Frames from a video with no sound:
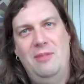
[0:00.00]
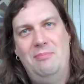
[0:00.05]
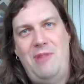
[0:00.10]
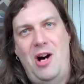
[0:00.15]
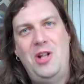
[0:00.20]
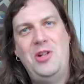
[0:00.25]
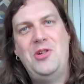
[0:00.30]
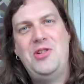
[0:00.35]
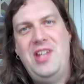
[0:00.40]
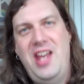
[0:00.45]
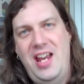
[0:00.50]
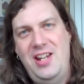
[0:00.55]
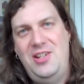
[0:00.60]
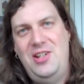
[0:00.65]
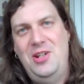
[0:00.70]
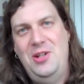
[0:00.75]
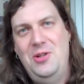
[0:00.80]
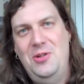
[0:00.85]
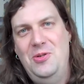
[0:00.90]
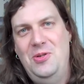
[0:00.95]
Baldur's Gate
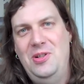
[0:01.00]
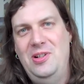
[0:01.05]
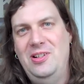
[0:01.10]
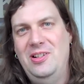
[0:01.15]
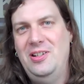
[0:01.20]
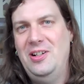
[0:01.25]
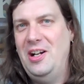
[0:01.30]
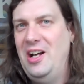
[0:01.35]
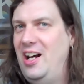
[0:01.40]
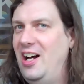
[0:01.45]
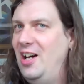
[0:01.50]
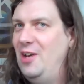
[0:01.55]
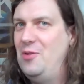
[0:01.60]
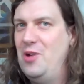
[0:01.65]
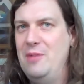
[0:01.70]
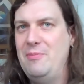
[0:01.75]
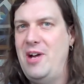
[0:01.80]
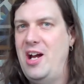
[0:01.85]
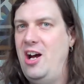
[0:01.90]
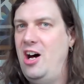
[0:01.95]
2, uh,
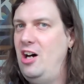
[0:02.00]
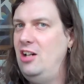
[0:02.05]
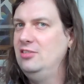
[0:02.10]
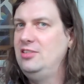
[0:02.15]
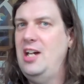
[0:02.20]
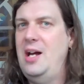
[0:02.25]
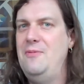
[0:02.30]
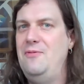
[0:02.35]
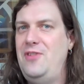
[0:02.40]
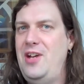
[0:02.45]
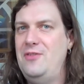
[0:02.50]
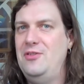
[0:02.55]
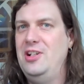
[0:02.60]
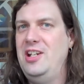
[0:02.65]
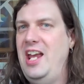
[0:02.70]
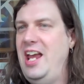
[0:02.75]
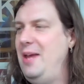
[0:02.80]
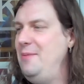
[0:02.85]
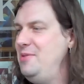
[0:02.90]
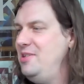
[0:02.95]
one of my all-time favorite
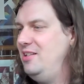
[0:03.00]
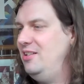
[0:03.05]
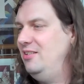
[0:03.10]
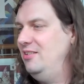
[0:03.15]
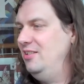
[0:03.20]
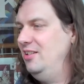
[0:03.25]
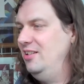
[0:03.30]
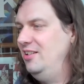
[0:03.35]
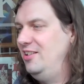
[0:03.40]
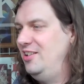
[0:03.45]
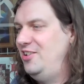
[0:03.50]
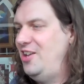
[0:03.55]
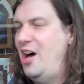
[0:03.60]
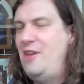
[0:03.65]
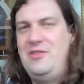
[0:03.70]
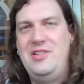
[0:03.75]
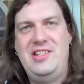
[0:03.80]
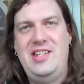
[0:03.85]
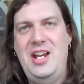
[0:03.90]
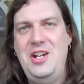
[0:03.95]
games, and the
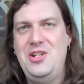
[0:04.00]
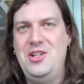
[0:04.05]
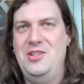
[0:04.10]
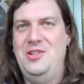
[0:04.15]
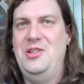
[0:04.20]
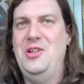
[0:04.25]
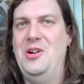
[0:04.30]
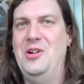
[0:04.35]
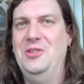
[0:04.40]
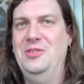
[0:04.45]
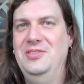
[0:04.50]
novelization, so...